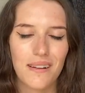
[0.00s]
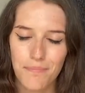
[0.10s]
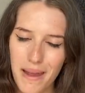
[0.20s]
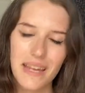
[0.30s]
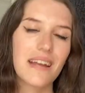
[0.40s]

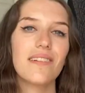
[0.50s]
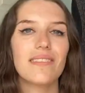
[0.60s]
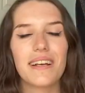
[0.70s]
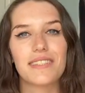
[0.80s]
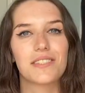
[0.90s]
making a
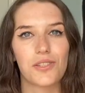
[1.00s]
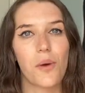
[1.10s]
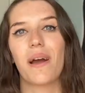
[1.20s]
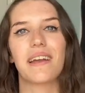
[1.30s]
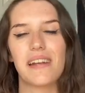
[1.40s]
list
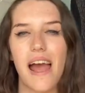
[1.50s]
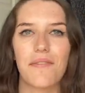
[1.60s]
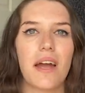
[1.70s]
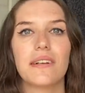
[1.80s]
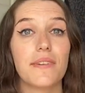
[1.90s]
so I can
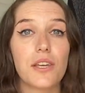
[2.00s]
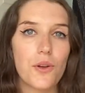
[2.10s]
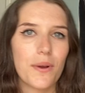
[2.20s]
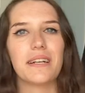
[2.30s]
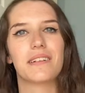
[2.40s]
have kind of a
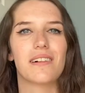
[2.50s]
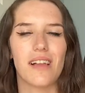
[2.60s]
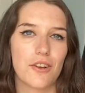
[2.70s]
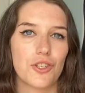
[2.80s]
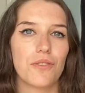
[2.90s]
curated
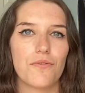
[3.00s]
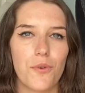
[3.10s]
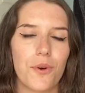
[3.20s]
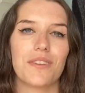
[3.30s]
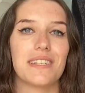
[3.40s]
collection
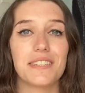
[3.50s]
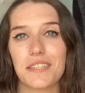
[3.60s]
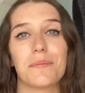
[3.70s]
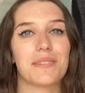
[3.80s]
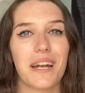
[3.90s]
for these
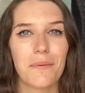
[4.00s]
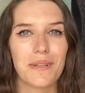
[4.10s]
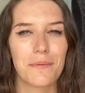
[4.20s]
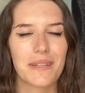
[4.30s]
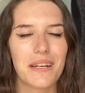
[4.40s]
systems that I
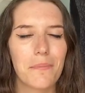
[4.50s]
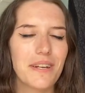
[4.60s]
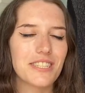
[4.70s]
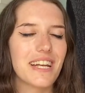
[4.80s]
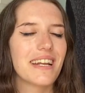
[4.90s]
really, really
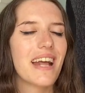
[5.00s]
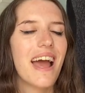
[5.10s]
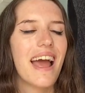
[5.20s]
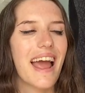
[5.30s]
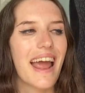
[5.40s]

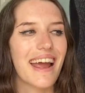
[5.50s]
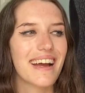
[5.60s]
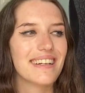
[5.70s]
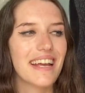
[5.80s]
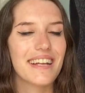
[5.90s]
appreciate.
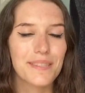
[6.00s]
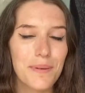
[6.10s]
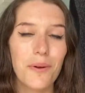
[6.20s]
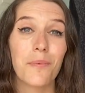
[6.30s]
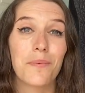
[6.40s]
And it's
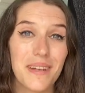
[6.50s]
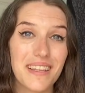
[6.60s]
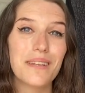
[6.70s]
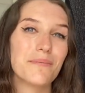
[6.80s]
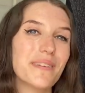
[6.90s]
been a
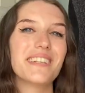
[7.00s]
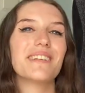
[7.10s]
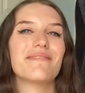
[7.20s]
really, really,